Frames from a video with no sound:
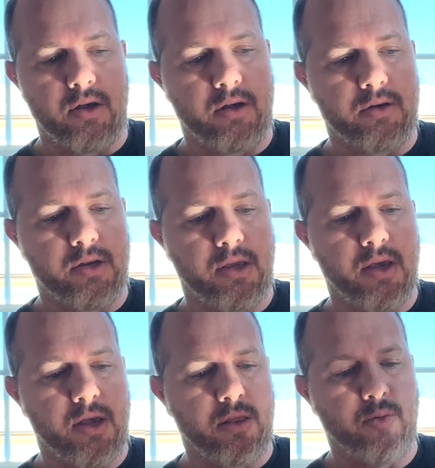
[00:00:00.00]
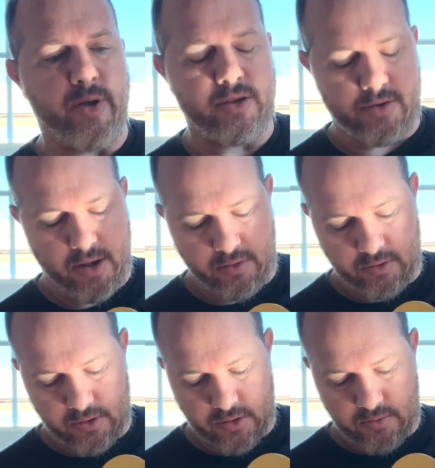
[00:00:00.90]
to get the best
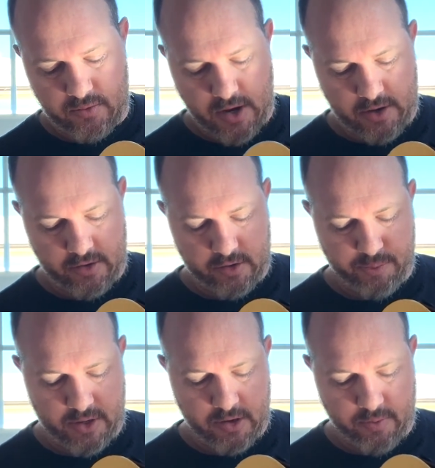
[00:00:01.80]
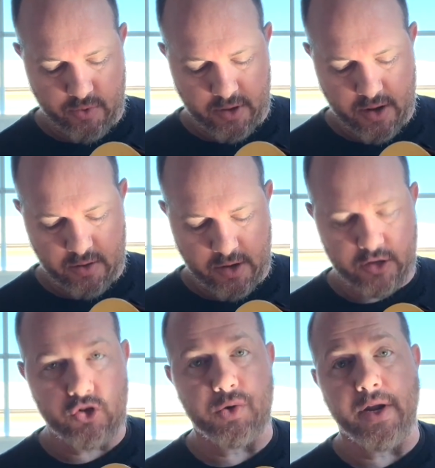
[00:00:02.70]
sound out of this pickup without
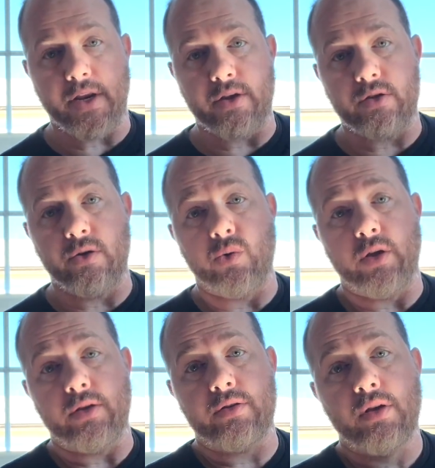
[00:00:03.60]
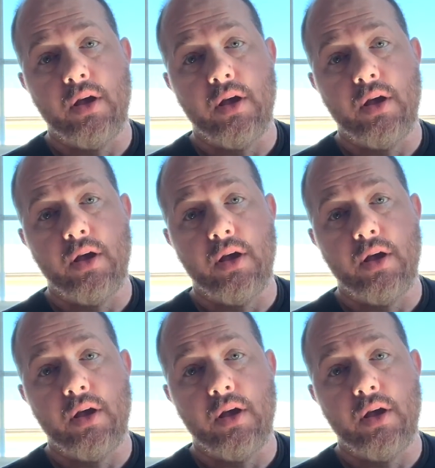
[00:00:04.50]
extraneous noise.